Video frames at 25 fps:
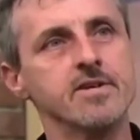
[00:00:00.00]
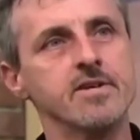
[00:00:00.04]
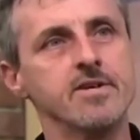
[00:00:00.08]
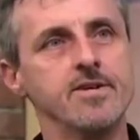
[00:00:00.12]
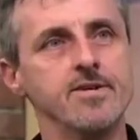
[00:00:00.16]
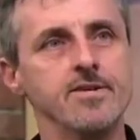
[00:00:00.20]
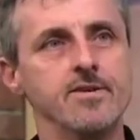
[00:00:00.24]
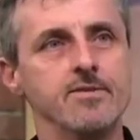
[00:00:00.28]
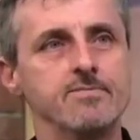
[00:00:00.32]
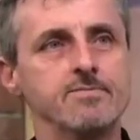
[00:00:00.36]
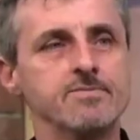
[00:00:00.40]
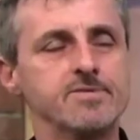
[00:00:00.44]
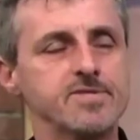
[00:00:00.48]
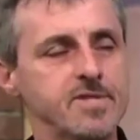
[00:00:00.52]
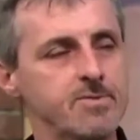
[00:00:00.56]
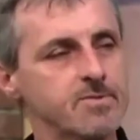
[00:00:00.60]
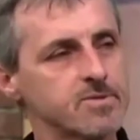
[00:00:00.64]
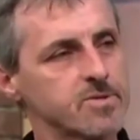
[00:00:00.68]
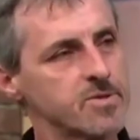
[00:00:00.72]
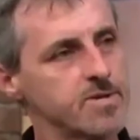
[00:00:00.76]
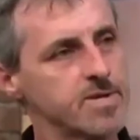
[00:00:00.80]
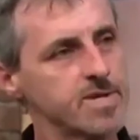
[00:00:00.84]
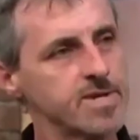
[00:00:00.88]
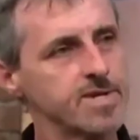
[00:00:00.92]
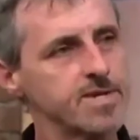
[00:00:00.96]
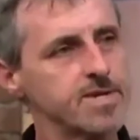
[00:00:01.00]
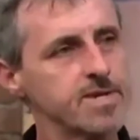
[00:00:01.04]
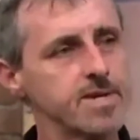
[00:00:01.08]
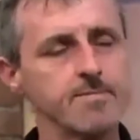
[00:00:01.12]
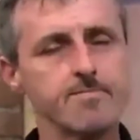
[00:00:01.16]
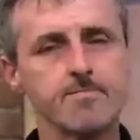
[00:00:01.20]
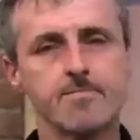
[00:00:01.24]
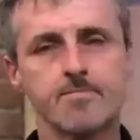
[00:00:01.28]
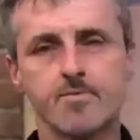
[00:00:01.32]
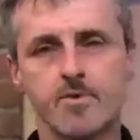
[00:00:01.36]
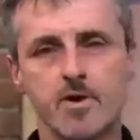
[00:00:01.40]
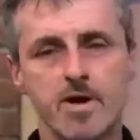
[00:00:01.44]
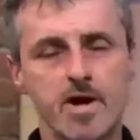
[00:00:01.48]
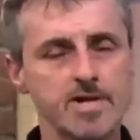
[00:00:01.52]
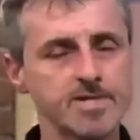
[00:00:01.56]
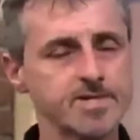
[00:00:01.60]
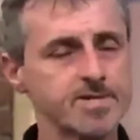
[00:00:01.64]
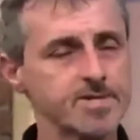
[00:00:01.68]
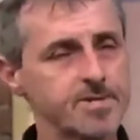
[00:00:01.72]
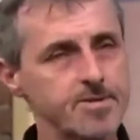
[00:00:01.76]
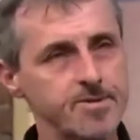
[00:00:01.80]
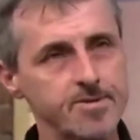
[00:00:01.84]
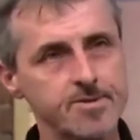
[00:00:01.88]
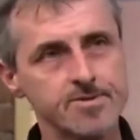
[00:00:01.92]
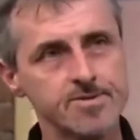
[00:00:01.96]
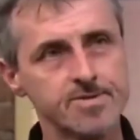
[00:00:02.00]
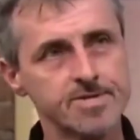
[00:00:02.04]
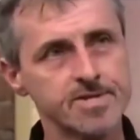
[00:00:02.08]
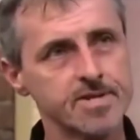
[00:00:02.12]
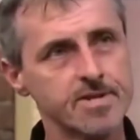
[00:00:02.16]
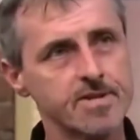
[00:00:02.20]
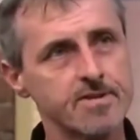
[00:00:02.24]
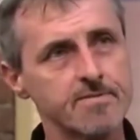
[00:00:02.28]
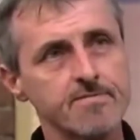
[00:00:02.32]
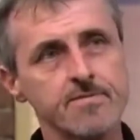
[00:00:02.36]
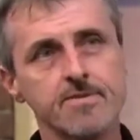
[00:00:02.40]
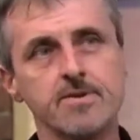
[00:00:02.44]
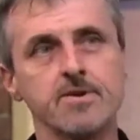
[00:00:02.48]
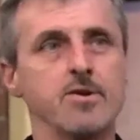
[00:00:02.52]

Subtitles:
You know, she was going to end up prostituting herself,